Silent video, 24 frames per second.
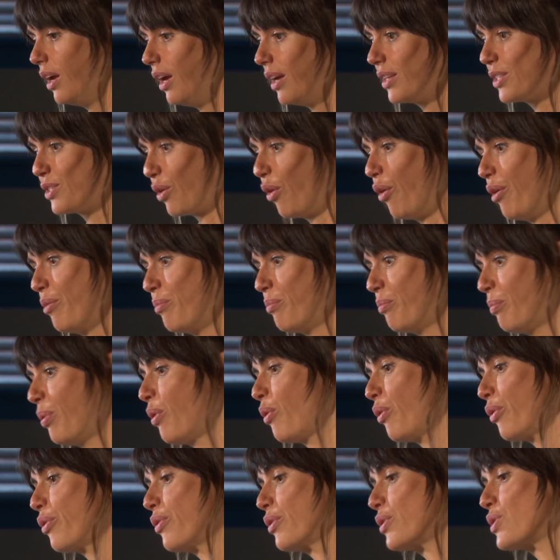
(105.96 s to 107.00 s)
I saw him
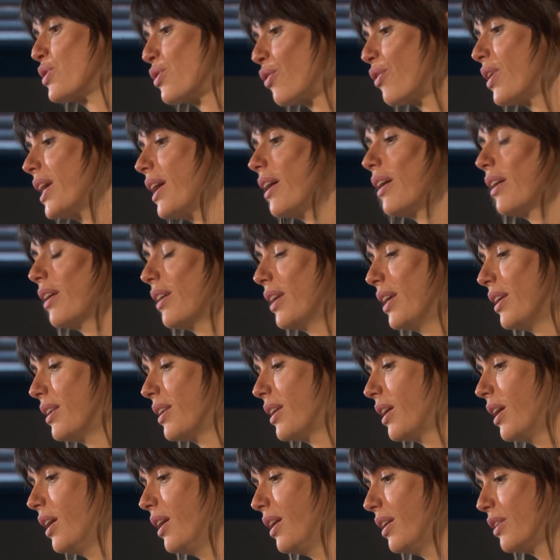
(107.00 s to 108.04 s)
pull the trigger, the
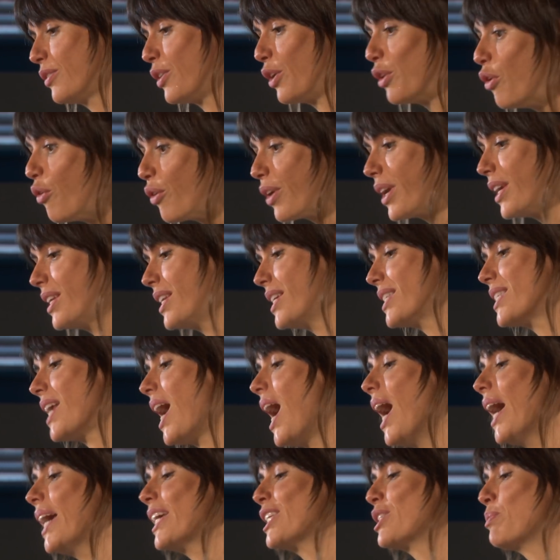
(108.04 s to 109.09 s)
look in his
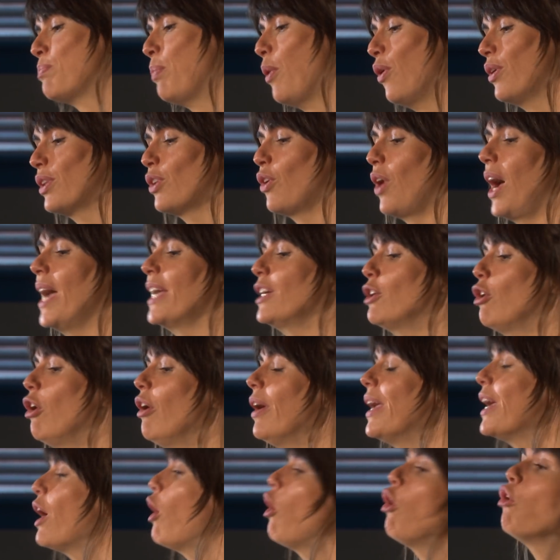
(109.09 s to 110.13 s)
eyes, but look, I
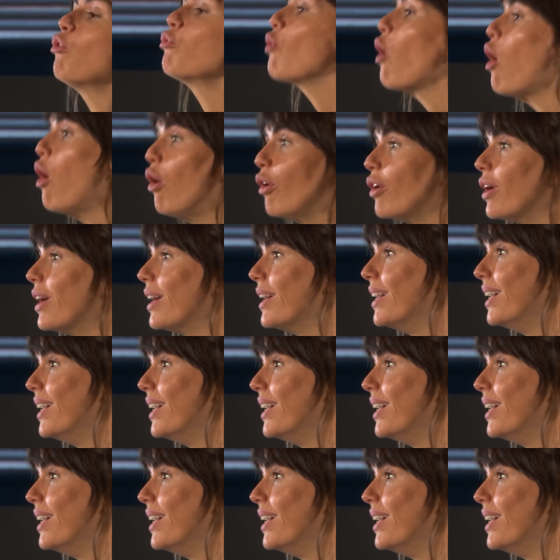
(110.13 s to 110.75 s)
got it all wrong.